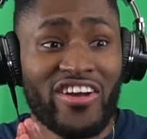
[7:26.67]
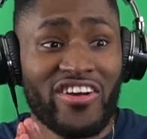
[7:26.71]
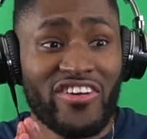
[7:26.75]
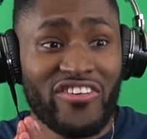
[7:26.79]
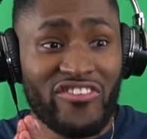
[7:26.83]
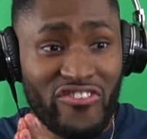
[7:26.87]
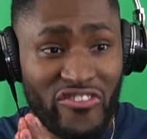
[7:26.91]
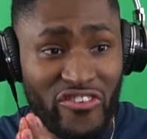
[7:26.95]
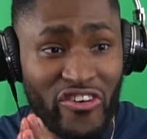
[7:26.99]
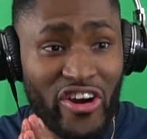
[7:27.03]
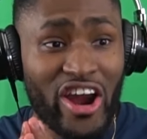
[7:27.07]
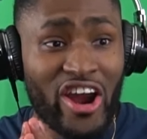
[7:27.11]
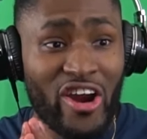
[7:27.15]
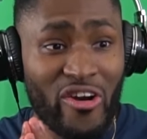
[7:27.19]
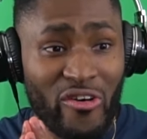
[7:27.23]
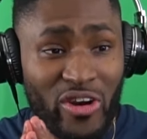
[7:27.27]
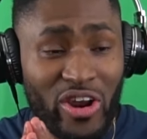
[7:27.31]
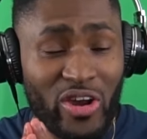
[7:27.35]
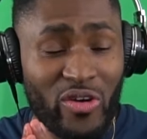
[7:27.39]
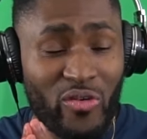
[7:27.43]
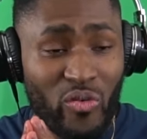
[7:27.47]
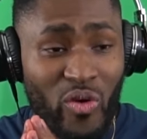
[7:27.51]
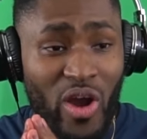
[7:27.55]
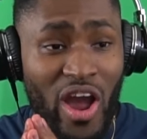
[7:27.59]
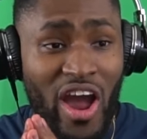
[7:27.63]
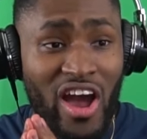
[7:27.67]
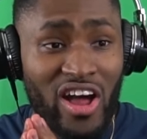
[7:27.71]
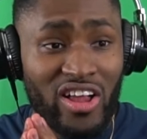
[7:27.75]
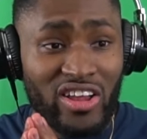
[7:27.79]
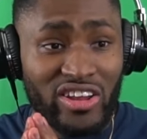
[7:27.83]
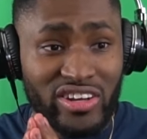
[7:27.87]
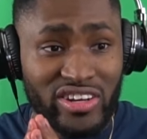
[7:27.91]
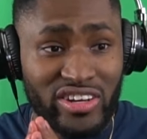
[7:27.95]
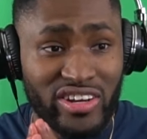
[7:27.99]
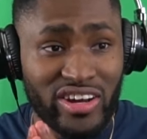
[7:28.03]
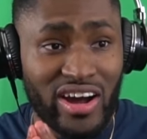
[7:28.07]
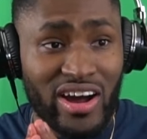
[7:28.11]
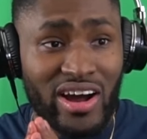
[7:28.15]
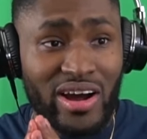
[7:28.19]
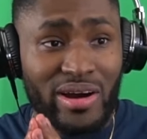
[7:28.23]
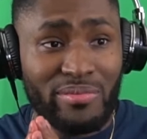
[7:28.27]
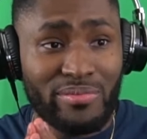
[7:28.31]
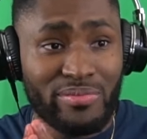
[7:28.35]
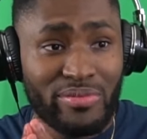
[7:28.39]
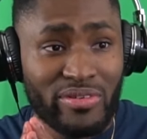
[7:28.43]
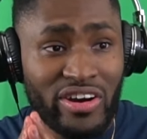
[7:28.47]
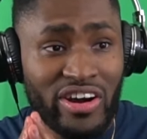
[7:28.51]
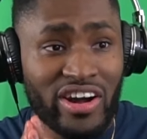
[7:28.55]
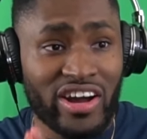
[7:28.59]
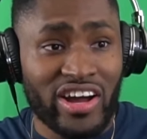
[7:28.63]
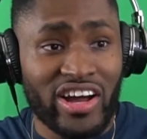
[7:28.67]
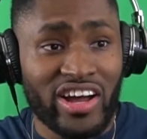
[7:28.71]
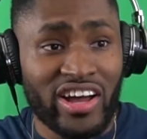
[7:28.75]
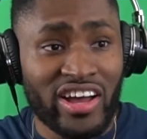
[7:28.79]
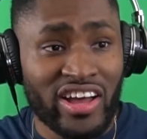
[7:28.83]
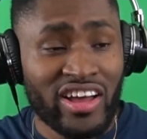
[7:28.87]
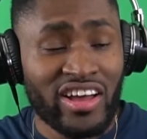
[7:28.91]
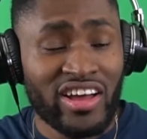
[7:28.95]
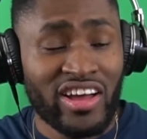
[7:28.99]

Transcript: very well done, bro